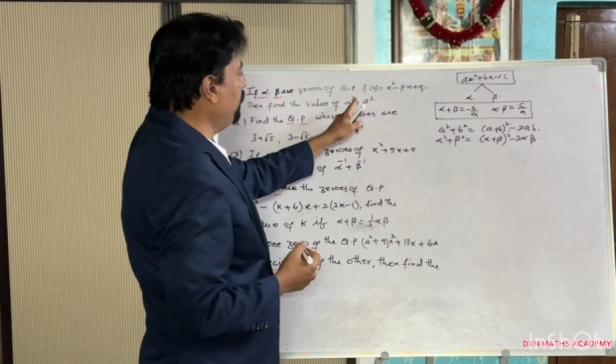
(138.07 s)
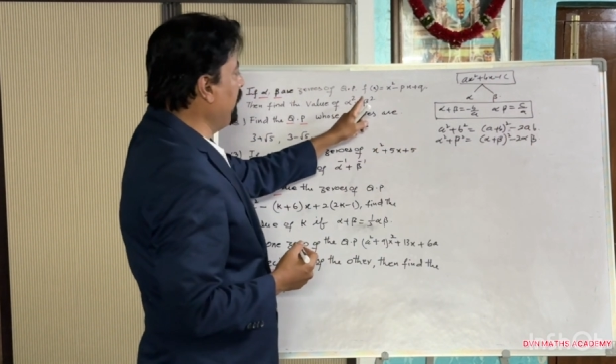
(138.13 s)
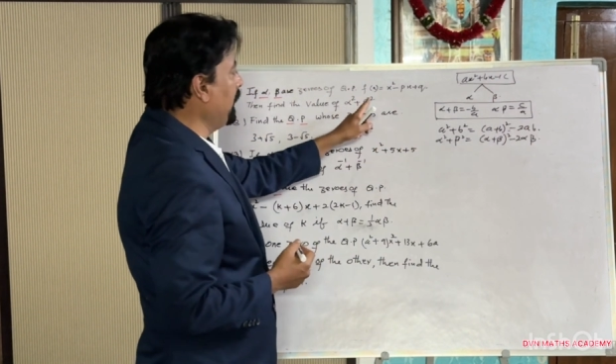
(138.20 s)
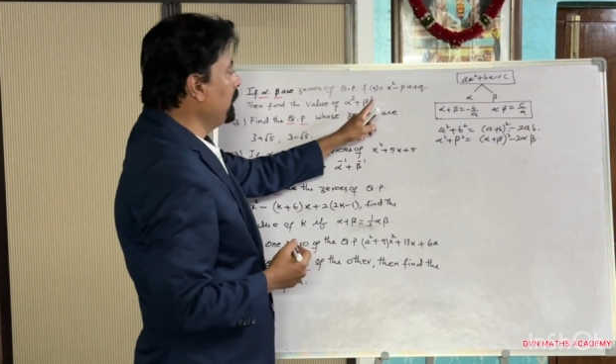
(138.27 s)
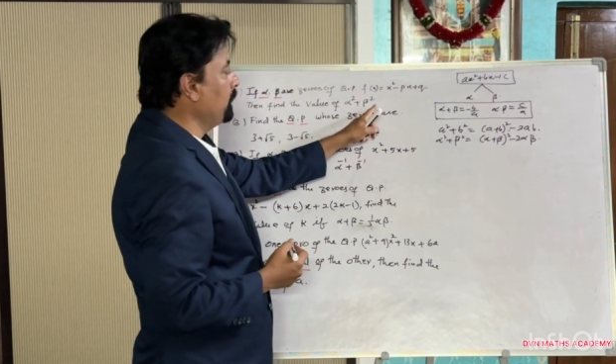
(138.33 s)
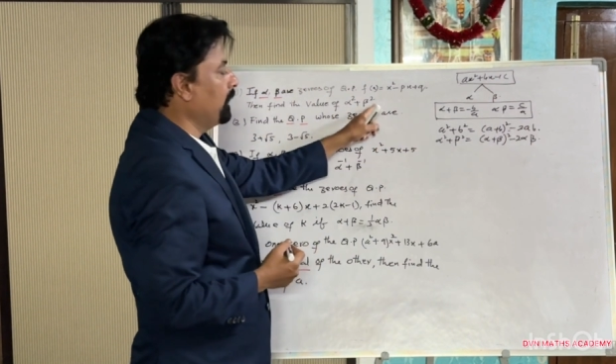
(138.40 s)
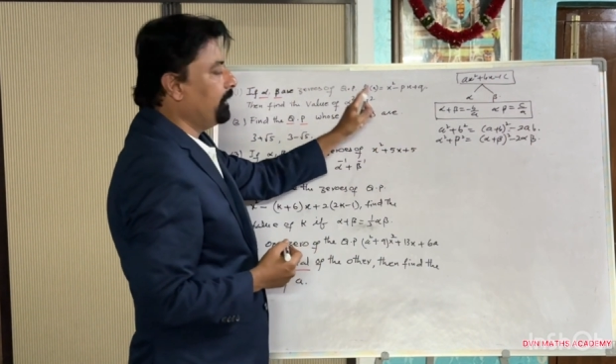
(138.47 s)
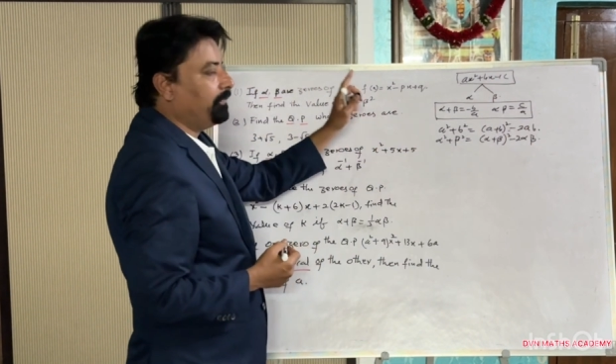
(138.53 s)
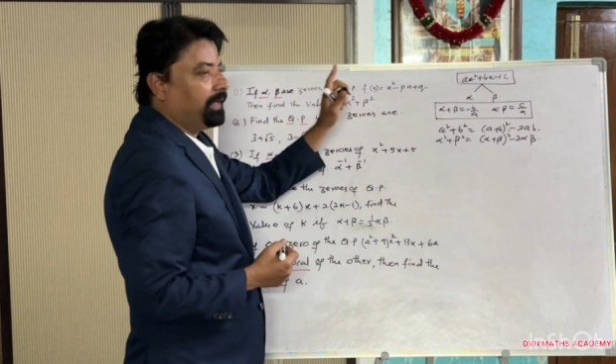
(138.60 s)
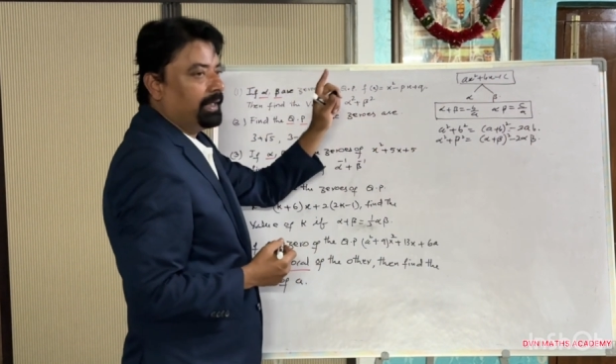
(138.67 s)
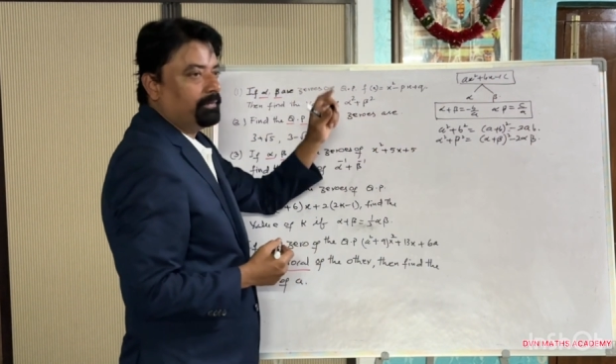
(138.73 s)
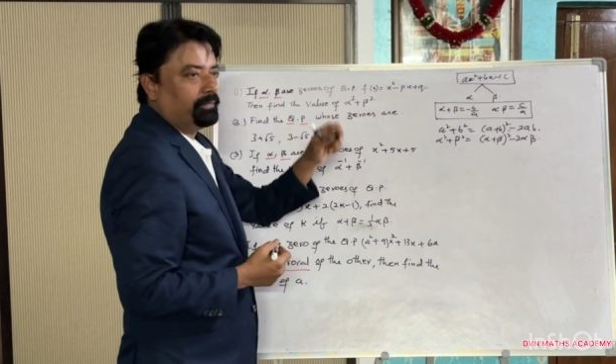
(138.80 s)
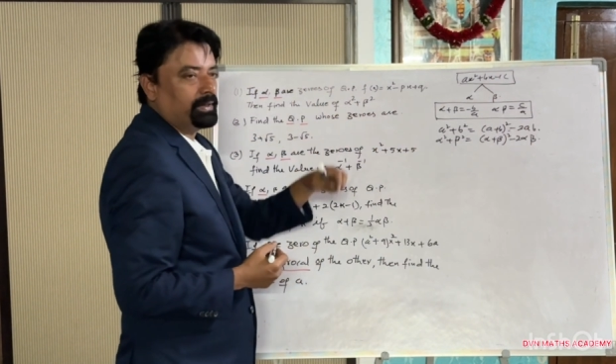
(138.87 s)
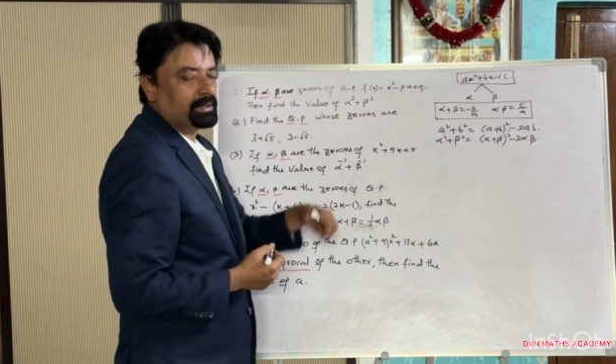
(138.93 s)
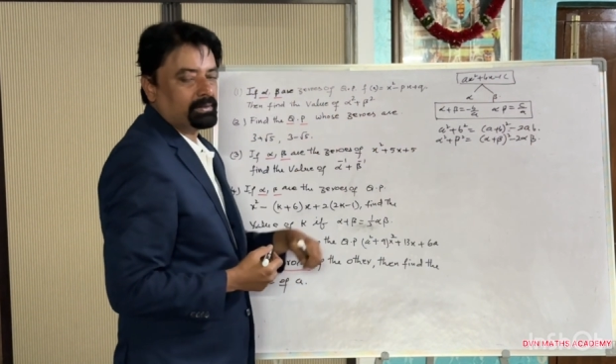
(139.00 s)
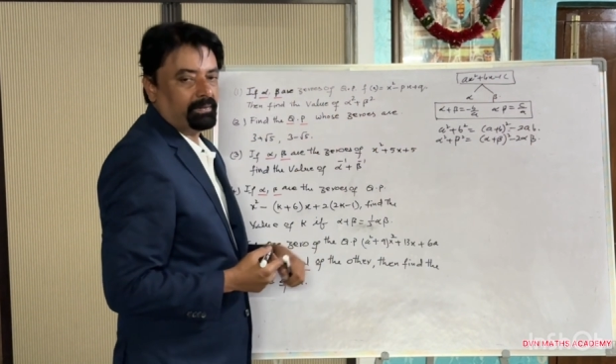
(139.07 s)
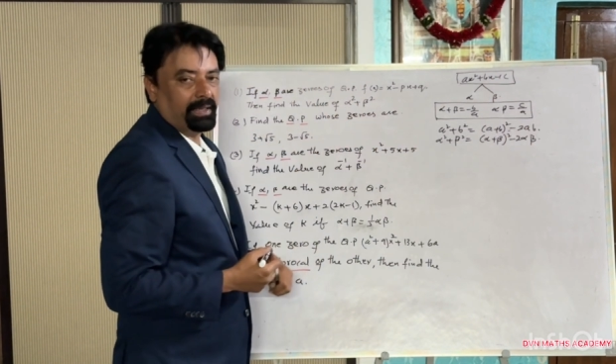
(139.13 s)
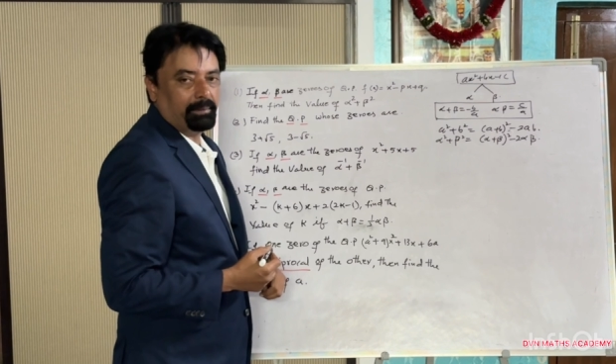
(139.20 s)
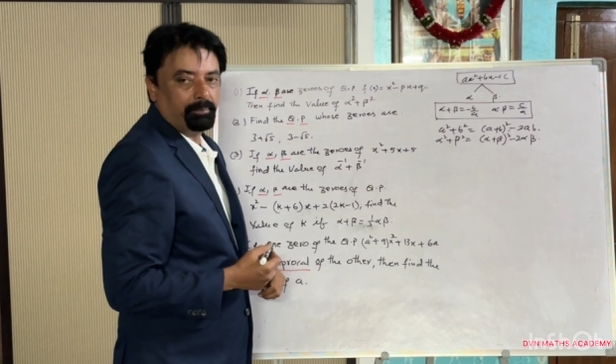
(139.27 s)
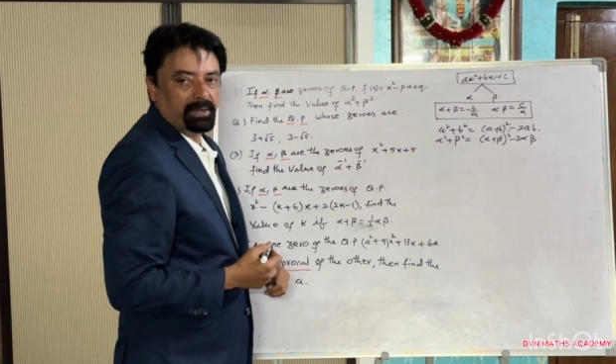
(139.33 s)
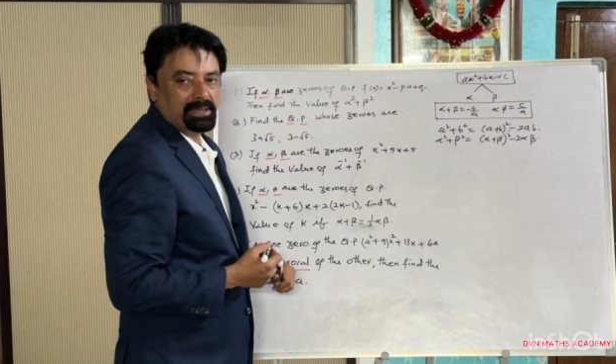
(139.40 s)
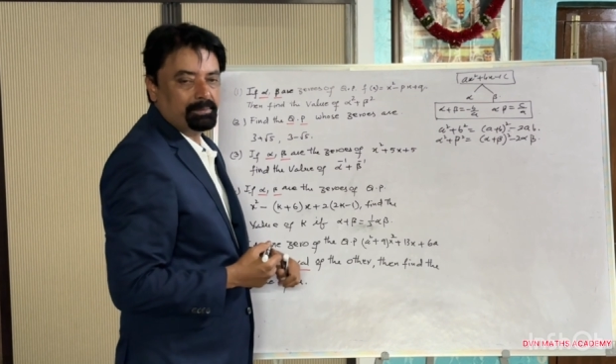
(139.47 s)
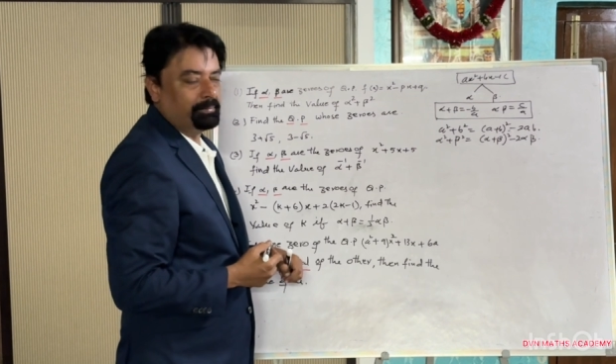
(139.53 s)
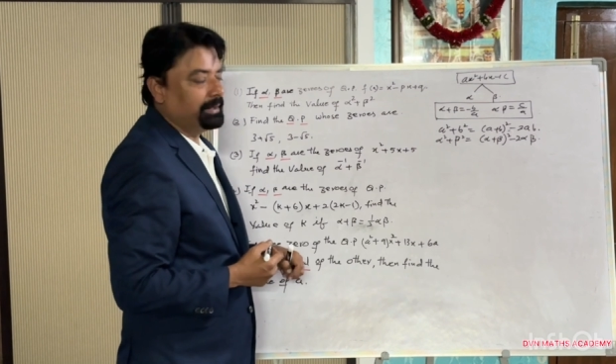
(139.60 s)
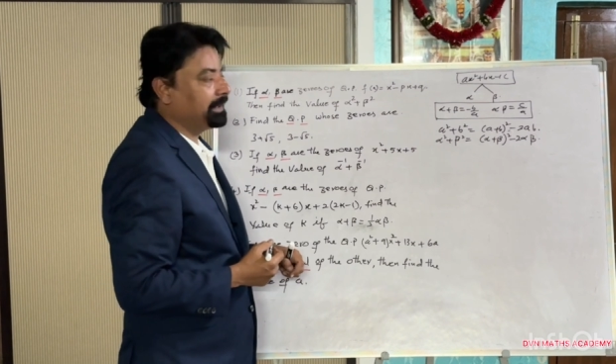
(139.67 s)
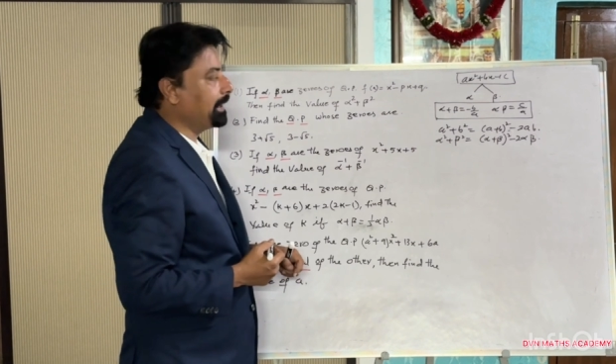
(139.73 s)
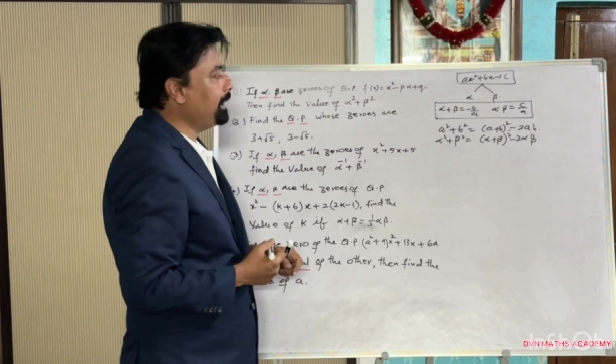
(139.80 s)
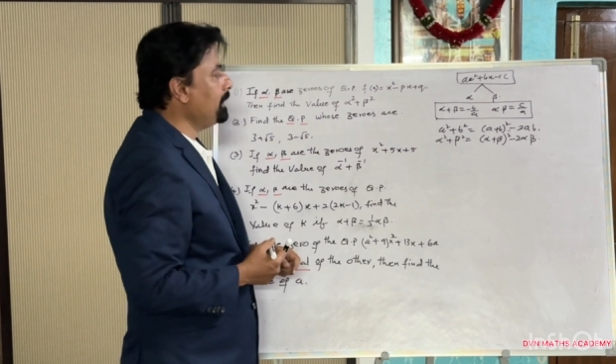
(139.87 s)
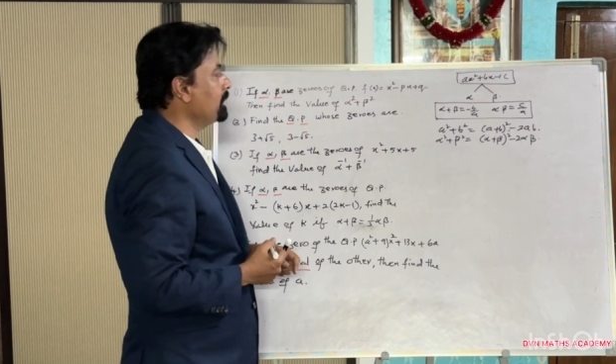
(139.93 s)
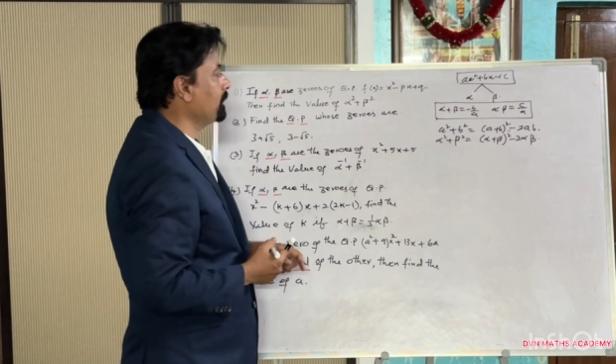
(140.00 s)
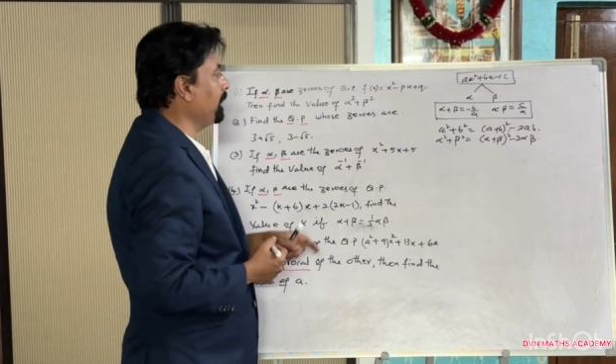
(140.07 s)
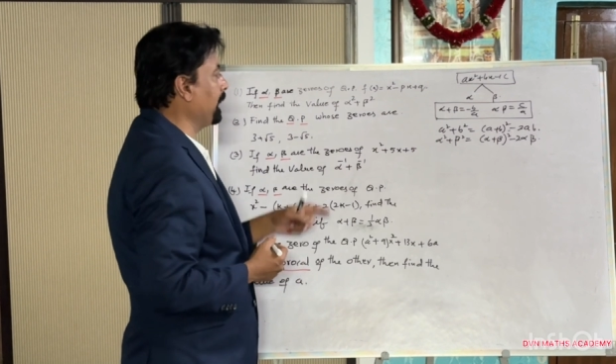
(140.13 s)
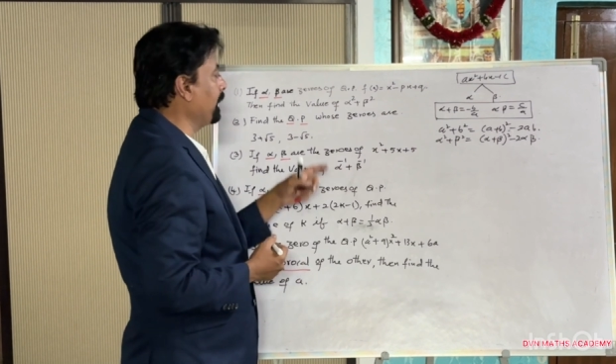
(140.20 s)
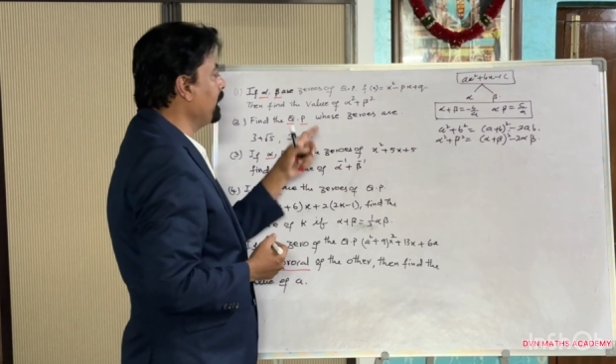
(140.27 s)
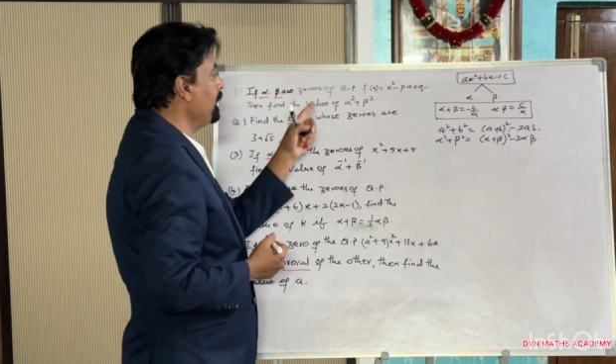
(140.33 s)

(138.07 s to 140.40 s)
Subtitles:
the value of alpha square plus beta square.